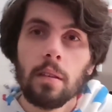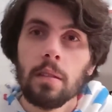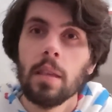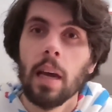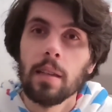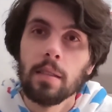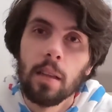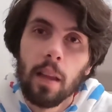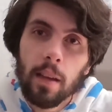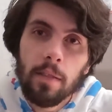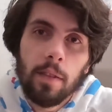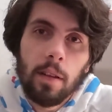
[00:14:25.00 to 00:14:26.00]
That is the
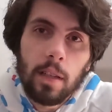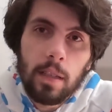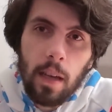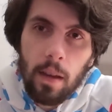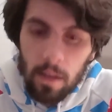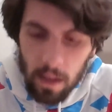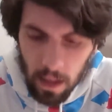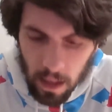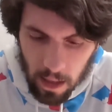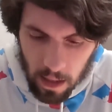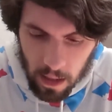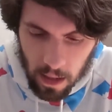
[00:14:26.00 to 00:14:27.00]
light falling down.
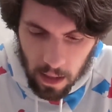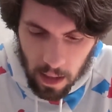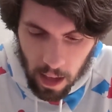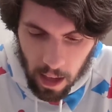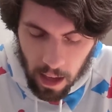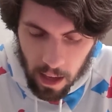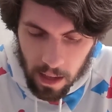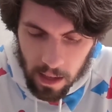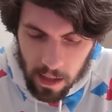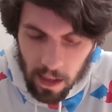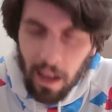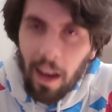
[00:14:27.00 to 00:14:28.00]

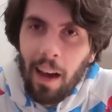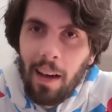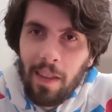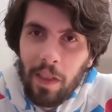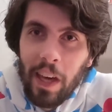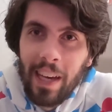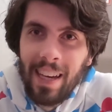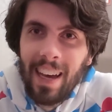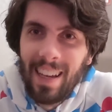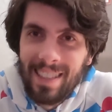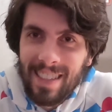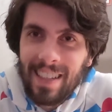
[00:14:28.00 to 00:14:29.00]
And
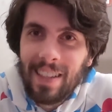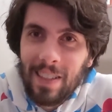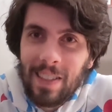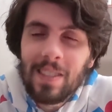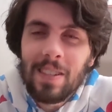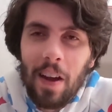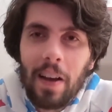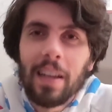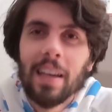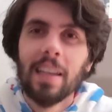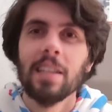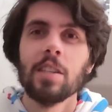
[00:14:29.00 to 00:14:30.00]
that's a good start
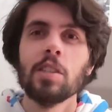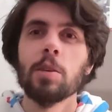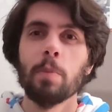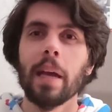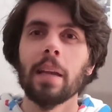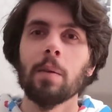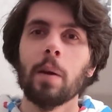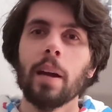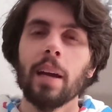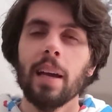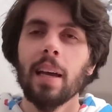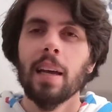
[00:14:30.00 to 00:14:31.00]
to
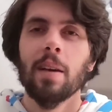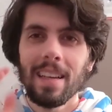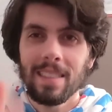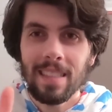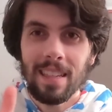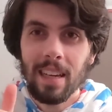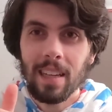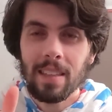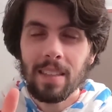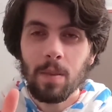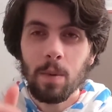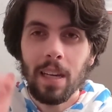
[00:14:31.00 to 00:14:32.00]
Japanuary. I'll see you
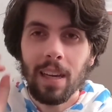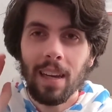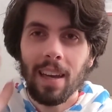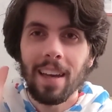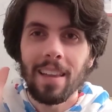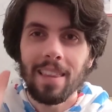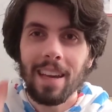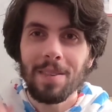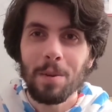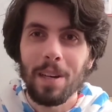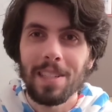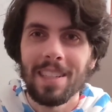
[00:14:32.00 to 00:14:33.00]
next week, and thanks
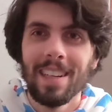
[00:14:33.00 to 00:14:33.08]
for watching.